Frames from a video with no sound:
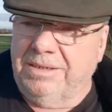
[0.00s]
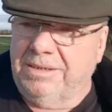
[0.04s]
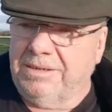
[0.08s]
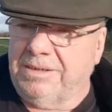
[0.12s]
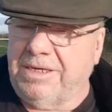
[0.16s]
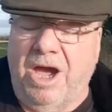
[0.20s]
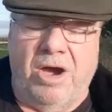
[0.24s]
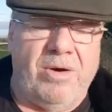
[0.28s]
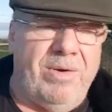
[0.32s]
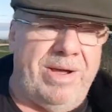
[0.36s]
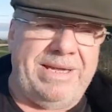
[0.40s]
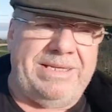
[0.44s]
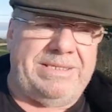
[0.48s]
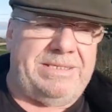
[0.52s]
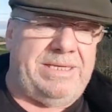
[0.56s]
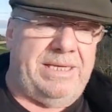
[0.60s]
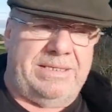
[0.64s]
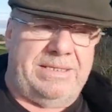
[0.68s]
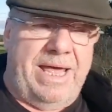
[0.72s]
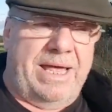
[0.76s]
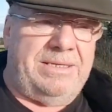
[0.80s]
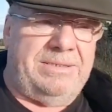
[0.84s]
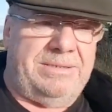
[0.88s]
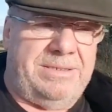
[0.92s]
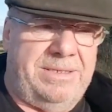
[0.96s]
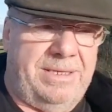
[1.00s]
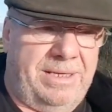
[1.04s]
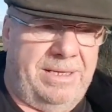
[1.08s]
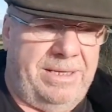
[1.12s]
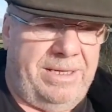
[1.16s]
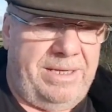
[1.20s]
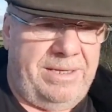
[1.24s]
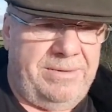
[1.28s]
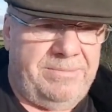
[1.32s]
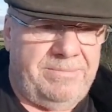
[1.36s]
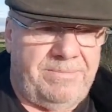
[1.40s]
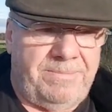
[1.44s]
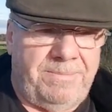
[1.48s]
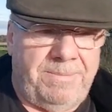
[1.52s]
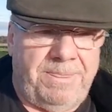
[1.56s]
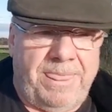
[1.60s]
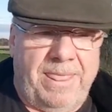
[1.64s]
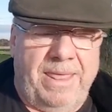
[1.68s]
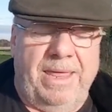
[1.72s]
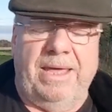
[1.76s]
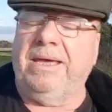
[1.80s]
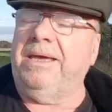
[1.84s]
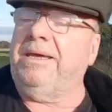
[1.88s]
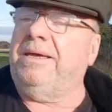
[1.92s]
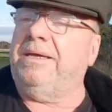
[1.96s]
coincidentally,
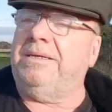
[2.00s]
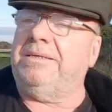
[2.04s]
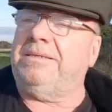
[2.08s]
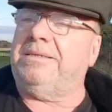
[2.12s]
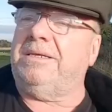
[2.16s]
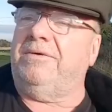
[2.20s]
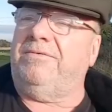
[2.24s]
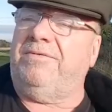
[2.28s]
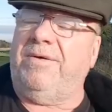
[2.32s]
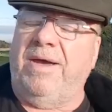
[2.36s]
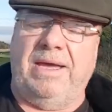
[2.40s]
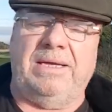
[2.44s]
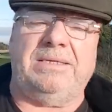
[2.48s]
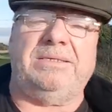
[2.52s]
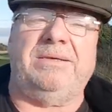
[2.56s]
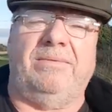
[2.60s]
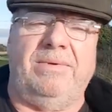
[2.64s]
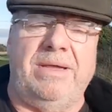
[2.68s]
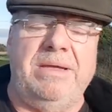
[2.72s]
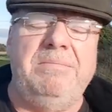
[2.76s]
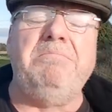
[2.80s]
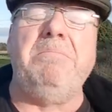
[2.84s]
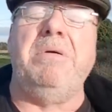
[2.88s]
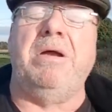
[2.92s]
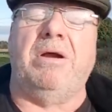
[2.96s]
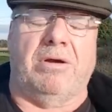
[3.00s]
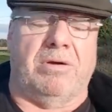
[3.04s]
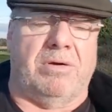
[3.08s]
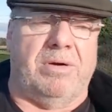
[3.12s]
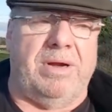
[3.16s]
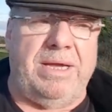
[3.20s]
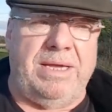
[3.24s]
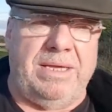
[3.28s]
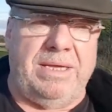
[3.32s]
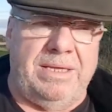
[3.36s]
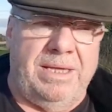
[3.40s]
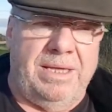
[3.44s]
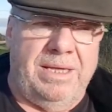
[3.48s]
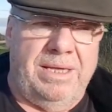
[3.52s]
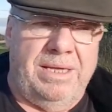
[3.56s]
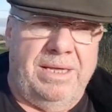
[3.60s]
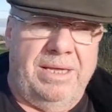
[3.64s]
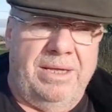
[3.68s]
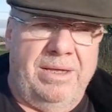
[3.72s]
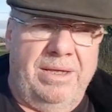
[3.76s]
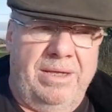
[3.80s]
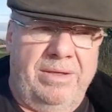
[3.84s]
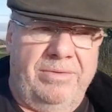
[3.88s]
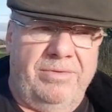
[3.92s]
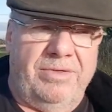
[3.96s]
is effectively mirroring
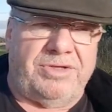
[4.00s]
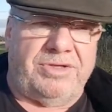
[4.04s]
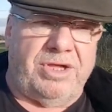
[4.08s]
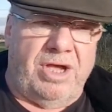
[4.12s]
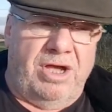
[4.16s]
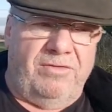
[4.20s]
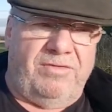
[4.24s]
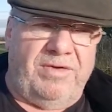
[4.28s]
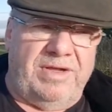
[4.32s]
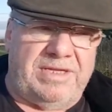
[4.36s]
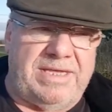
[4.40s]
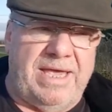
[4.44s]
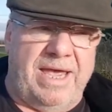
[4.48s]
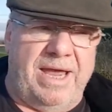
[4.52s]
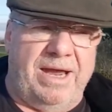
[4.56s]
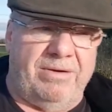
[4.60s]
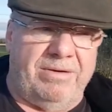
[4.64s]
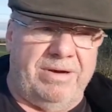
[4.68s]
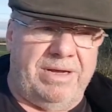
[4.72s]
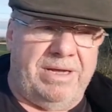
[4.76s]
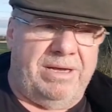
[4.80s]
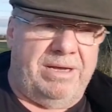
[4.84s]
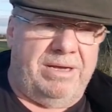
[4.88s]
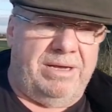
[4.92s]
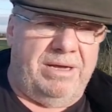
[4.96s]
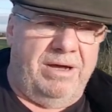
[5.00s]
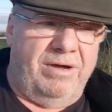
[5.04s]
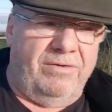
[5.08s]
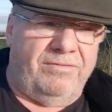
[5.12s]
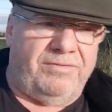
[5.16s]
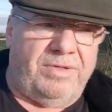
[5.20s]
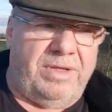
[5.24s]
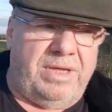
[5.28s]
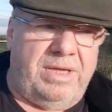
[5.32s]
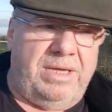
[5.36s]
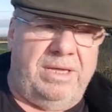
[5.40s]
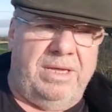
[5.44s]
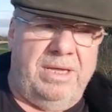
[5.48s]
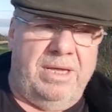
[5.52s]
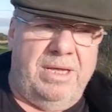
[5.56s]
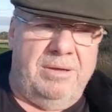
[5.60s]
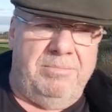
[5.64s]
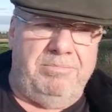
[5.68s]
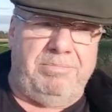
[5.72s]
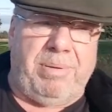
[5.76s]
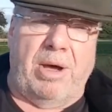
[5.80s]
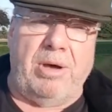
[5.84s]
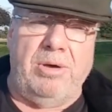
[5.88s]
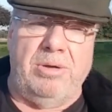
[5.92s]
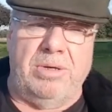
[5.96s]
the surface area of the
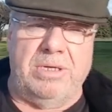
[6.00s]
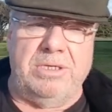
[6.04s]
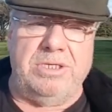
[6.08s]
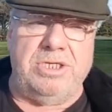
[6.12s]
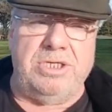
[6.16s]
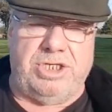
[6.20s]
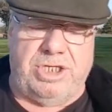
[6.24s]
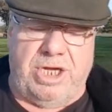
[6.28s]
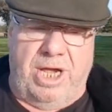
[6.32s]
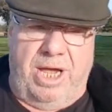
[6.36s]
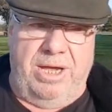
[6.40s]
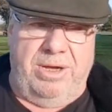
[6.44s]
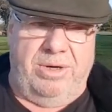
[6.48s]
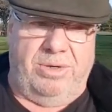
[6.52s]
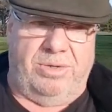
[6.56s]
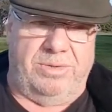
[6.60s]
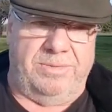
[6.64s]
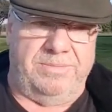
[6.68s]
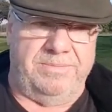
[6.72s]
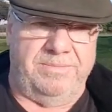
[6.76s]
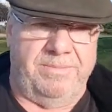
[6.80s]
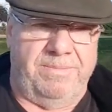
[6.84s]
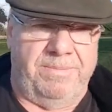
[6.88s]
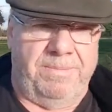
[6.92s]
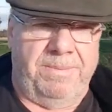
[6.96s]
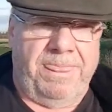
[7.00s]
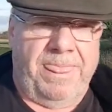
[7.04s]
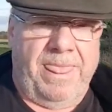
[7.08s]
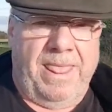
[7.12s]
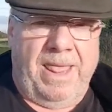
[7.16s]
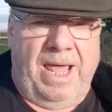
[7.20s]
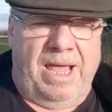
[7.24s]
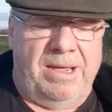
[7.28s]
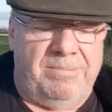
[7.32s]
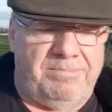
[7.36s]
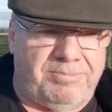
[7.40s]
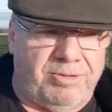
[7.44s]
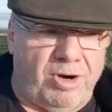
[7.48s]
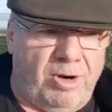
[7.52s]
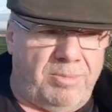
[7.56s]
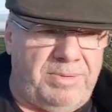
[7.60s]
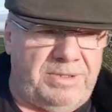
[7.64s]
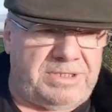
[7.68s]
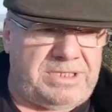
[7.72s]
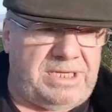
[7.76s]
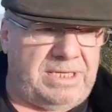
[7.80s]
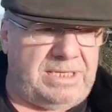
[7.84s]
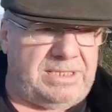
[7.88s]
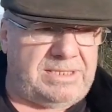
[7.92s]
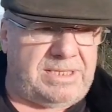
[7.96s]
Bowland Shale. And
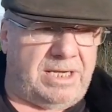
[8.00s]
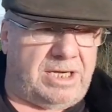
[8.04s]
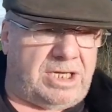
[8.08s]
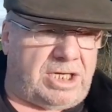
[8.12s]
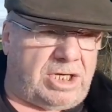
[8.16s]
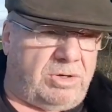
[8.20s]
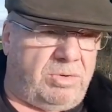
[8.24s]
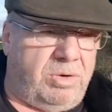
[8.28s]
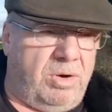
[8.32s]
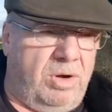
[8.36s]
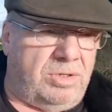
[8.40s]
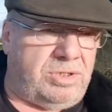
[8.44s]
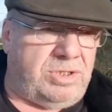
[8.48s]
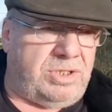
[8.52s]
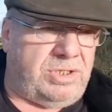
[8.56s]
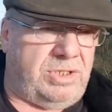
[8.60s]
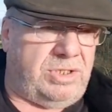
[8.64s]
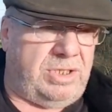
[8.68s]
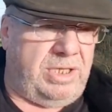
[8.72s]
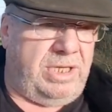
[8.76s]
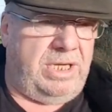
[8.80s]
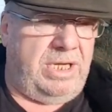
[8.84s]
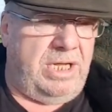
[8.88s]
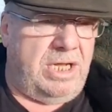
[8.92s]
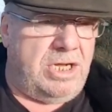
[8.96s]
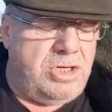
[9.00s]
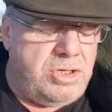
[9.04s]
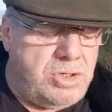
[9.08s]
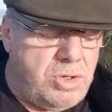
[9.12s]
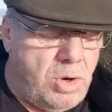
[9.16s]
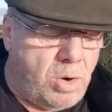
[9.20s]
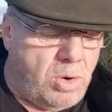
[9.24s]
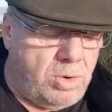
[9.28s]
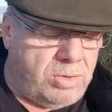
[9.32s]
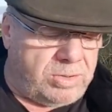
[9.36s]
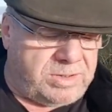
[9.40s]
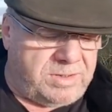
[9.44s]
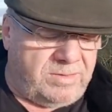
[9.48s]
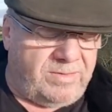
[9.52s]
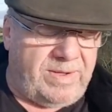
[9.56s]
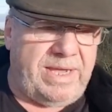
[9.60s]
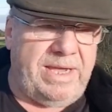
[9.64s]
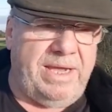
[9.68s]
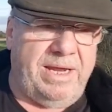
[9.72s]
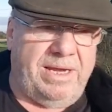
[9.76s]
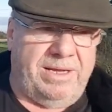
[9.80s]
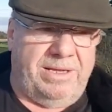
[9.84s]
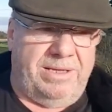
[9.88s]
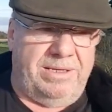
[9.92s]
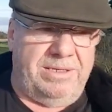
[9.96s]
properties across the north of
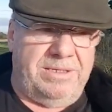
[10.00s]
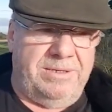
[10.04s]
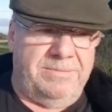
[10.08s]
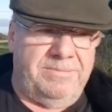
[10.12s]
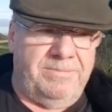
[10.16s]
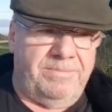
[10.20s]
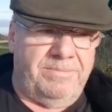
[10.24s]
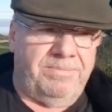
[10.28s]
England